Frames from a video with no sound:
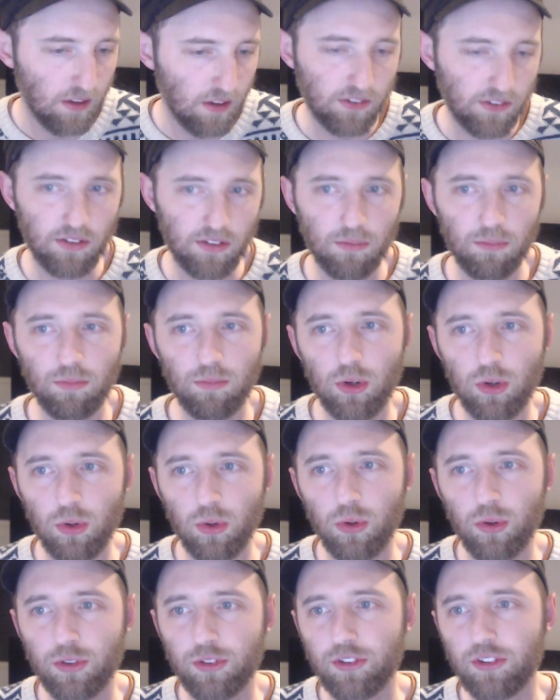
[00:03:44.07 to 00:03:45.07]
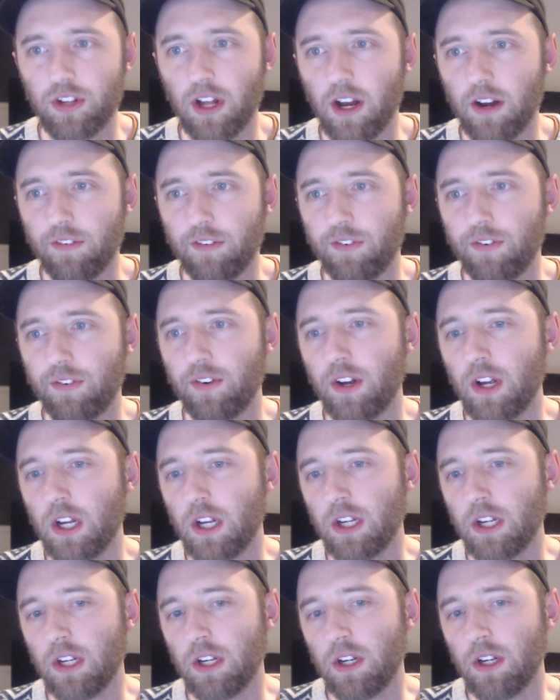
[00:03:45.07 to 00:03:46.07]
uh, some cool
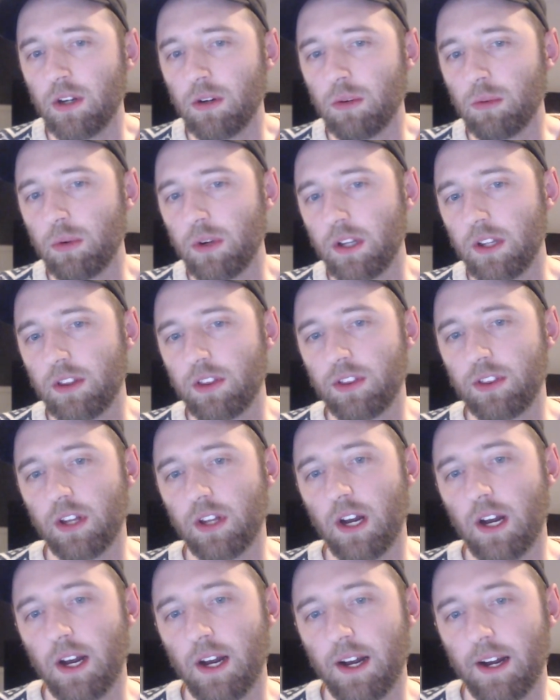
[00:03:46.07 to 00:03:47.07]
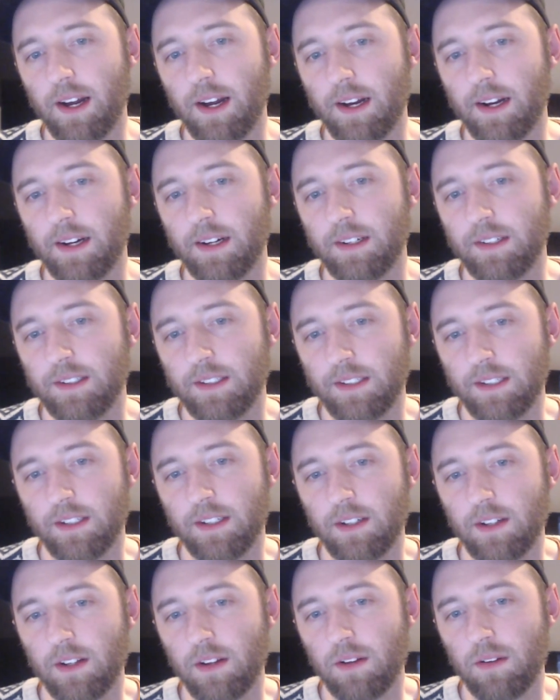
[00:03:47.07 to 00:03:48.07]
stuff with uh,
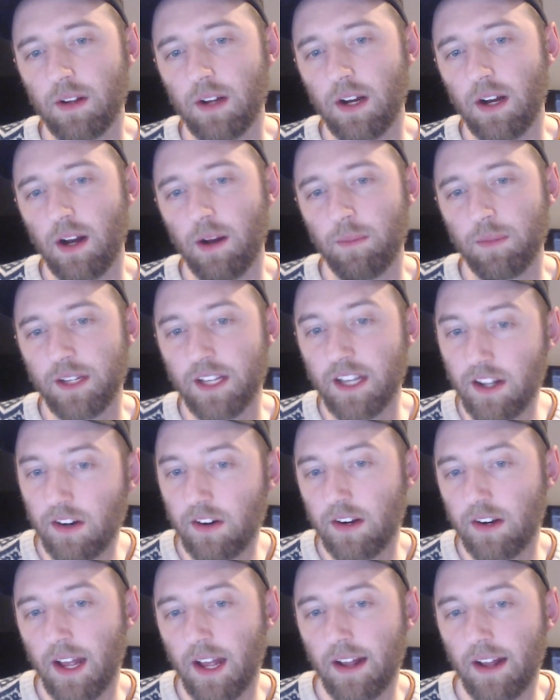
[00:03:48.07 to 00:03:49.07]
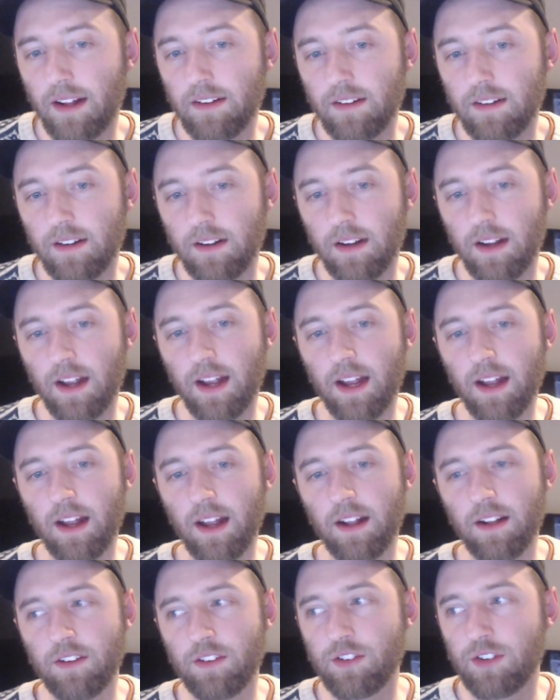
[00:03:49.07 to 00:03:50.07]
um, the internet
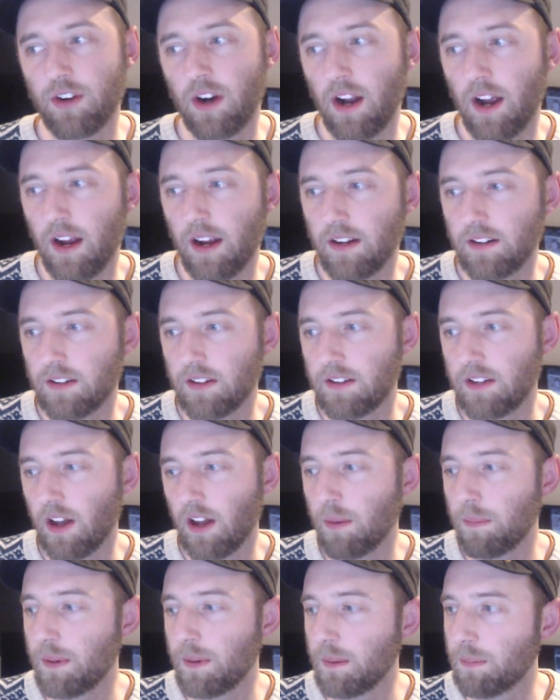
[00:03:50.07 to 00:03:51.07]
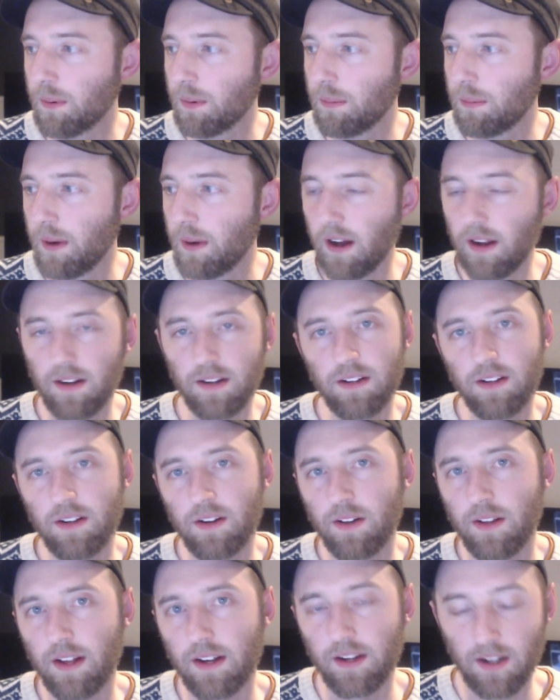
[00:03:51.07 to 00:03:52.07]
and trying to tell people
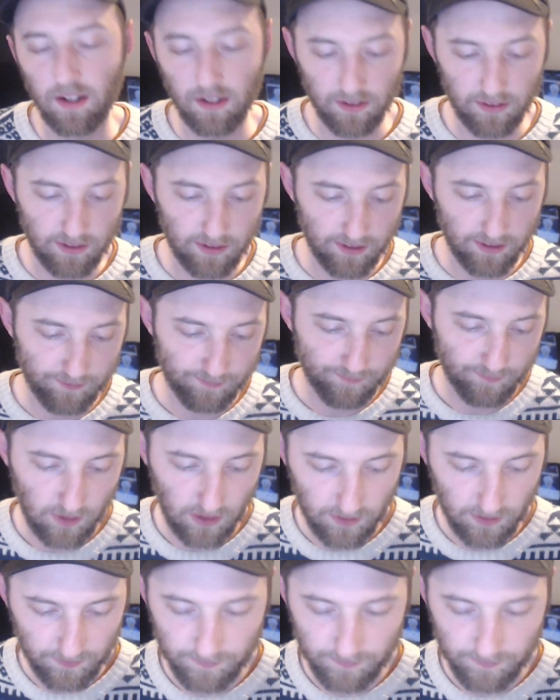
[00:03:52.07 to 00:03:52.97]
about it, you know, that kind of thing.